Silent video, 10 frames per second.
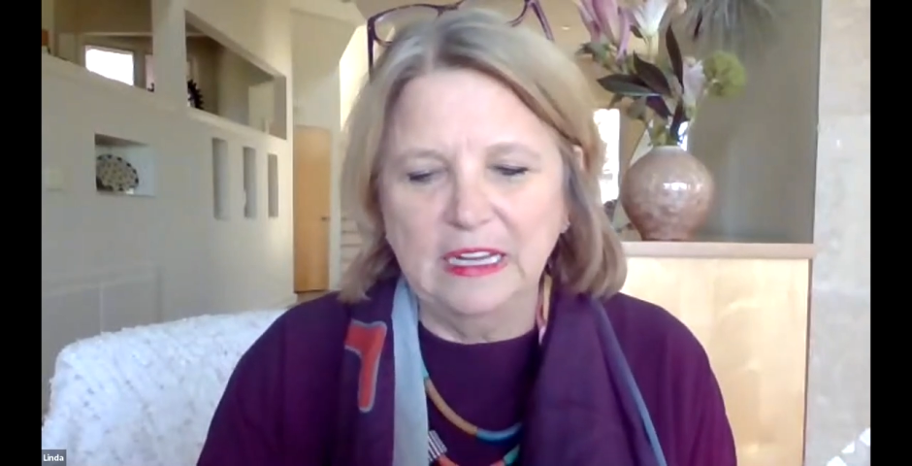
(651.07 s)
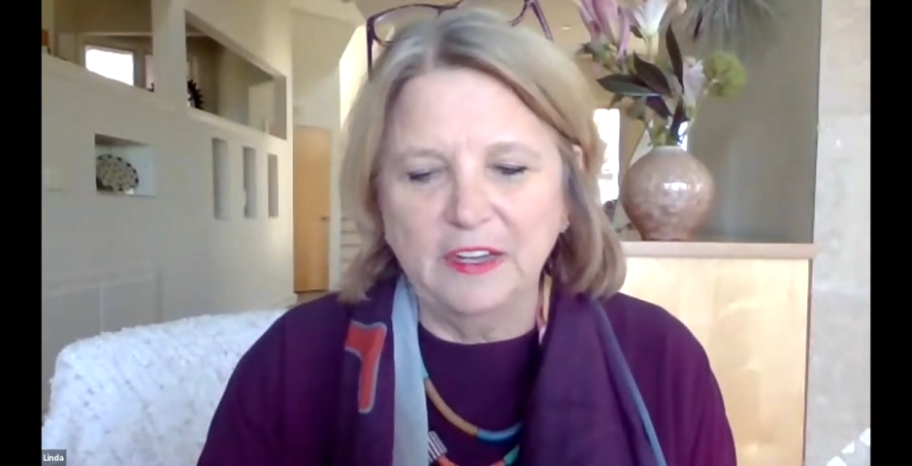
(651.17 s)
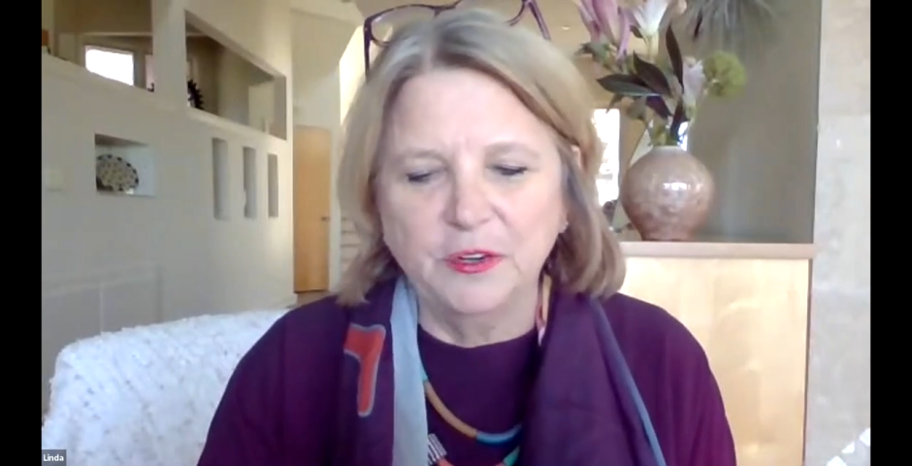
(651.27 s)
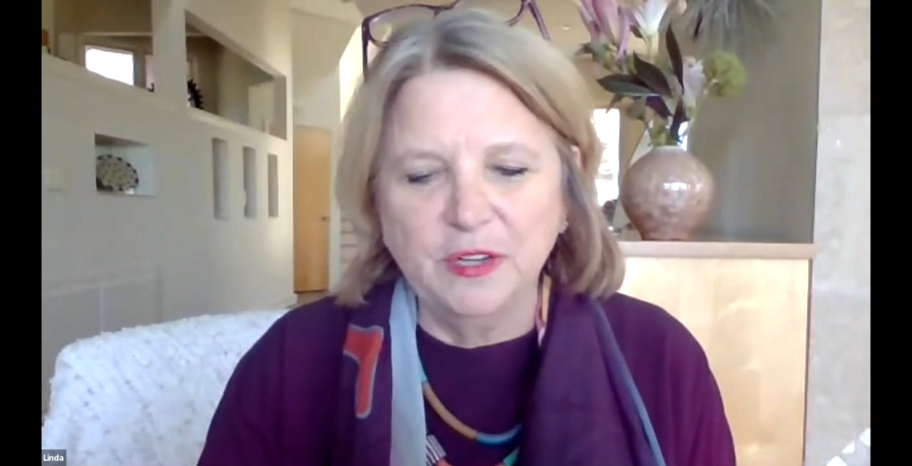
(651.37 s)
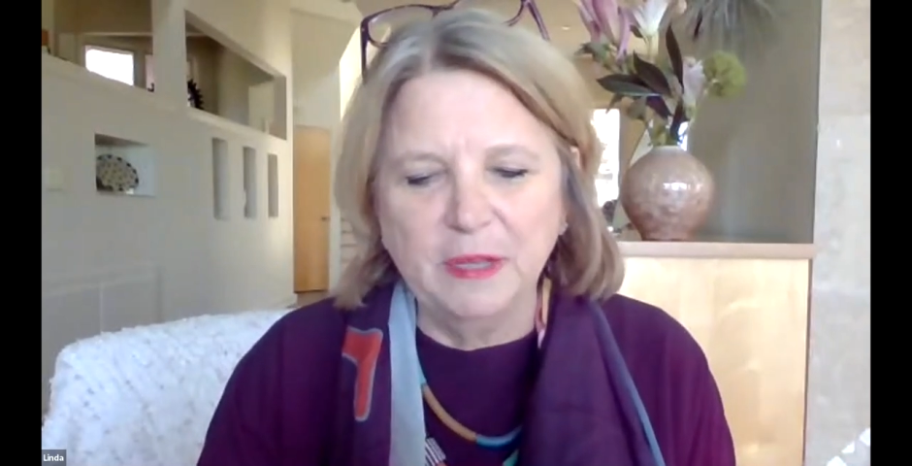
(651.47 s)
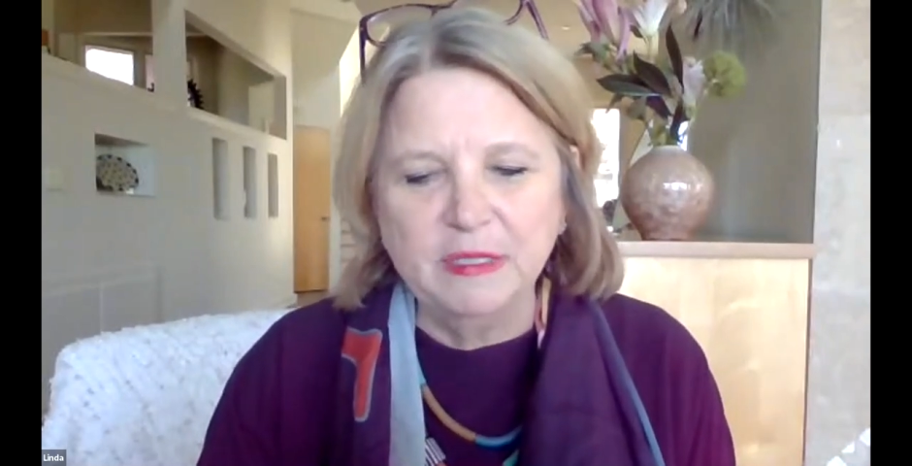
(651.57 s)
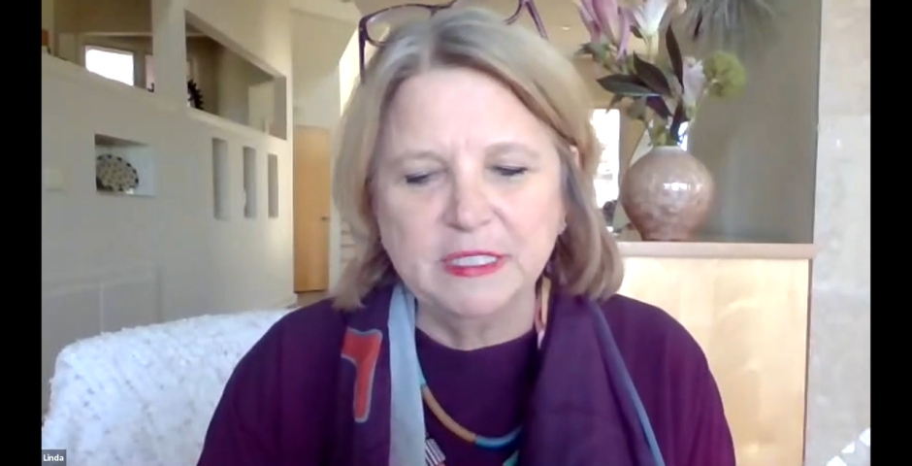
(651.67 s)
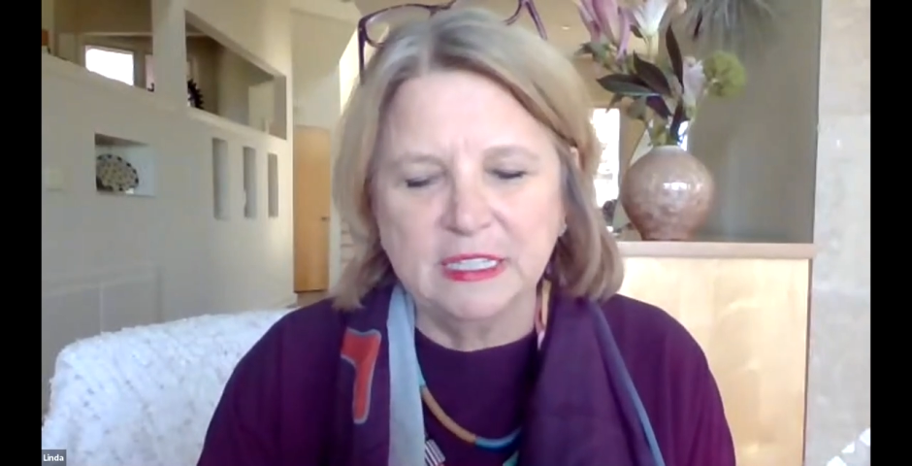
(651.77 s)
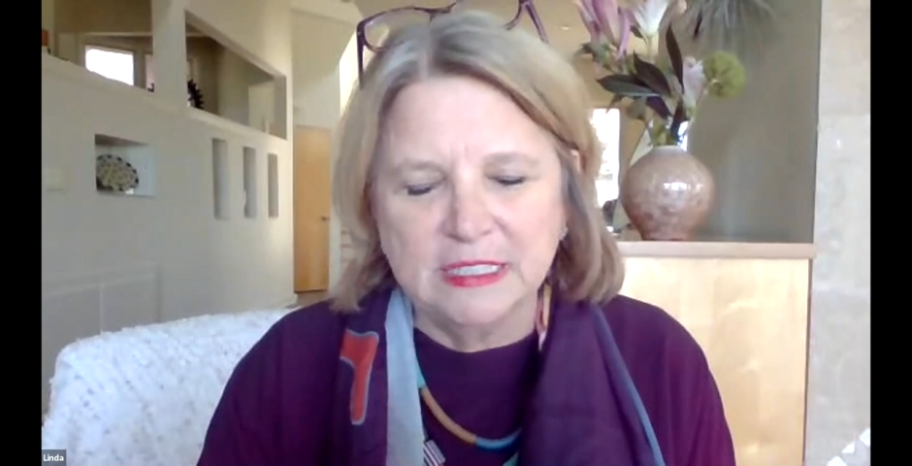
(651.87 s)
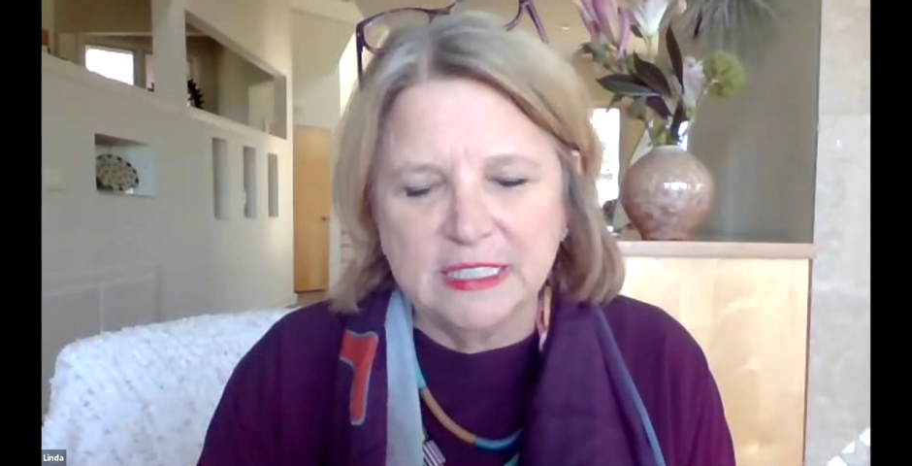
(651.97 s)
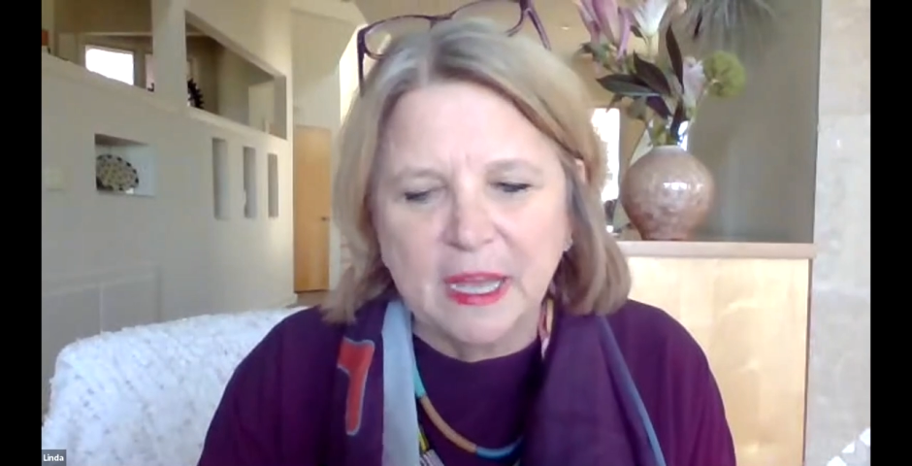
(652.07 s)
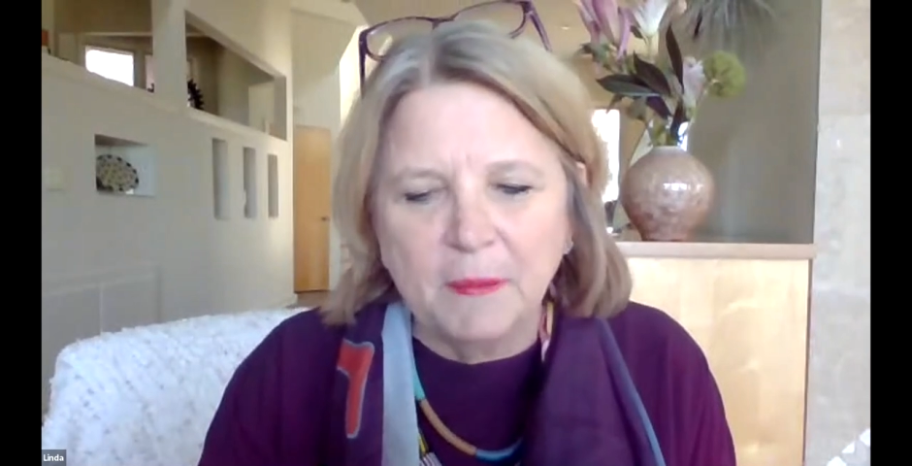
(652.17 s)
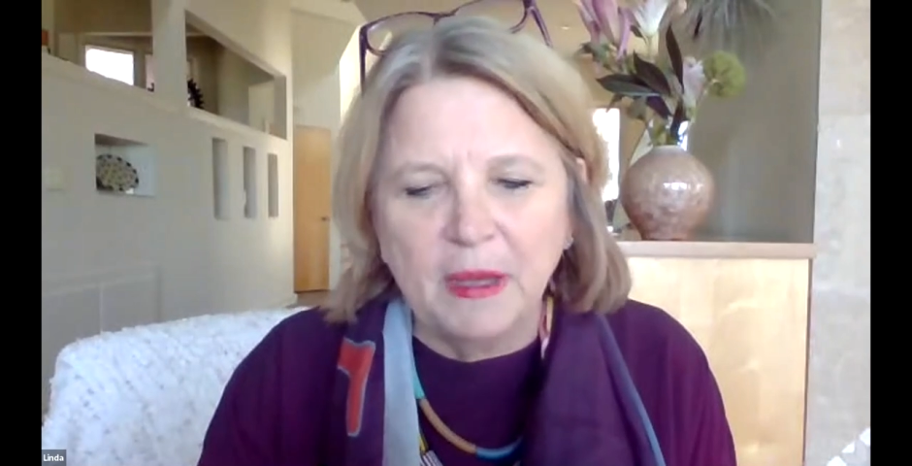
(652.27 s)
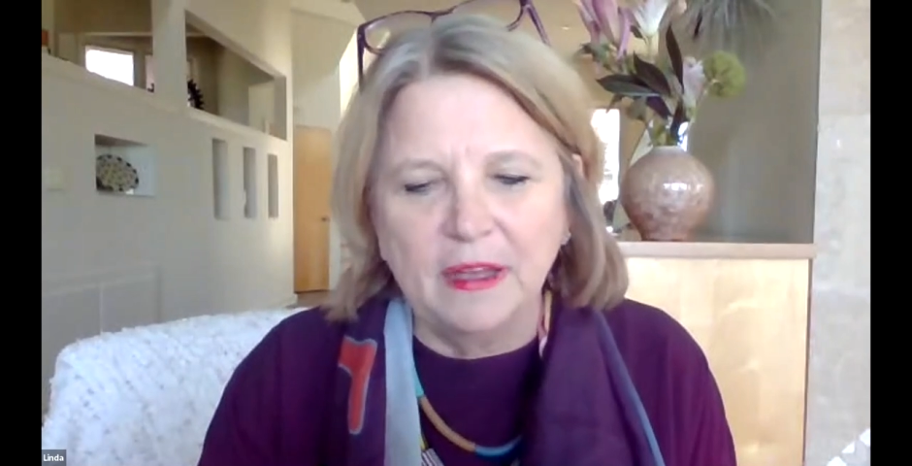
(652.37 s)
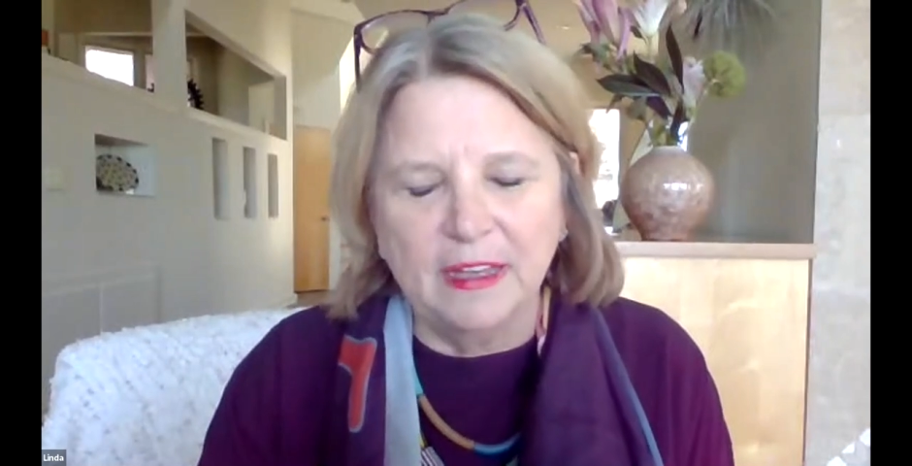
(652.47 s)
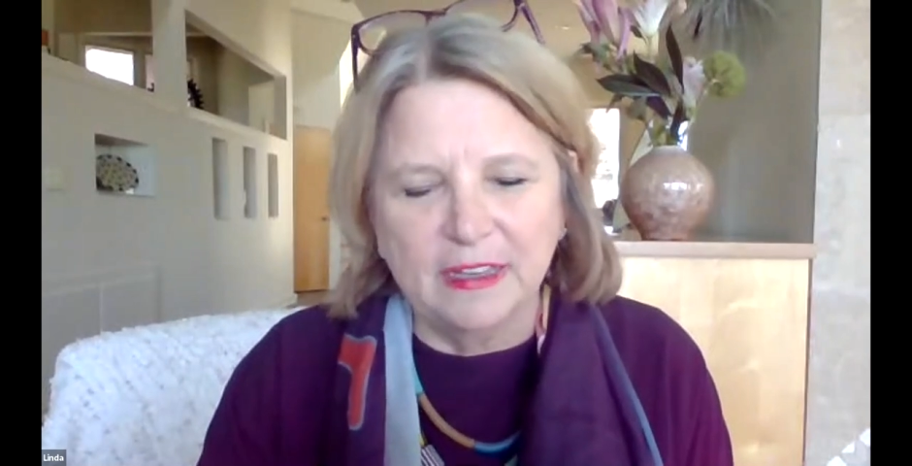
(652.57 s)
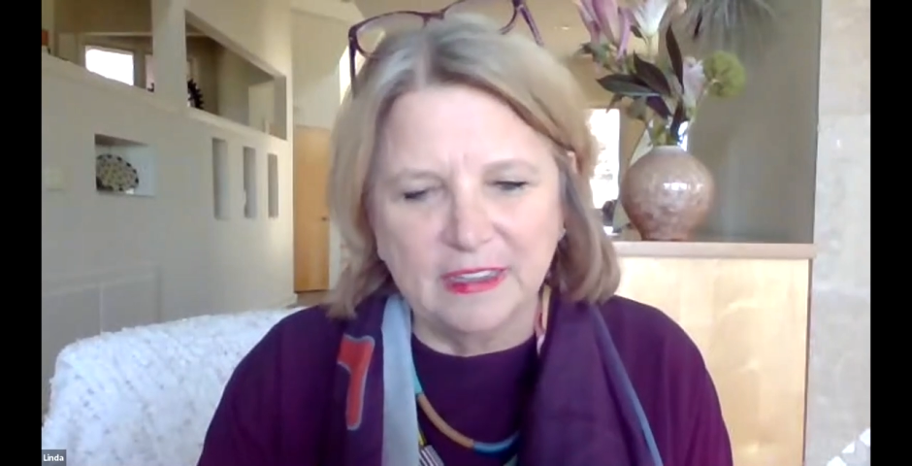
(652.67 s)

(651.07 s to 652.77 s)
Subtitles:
Her name is Tema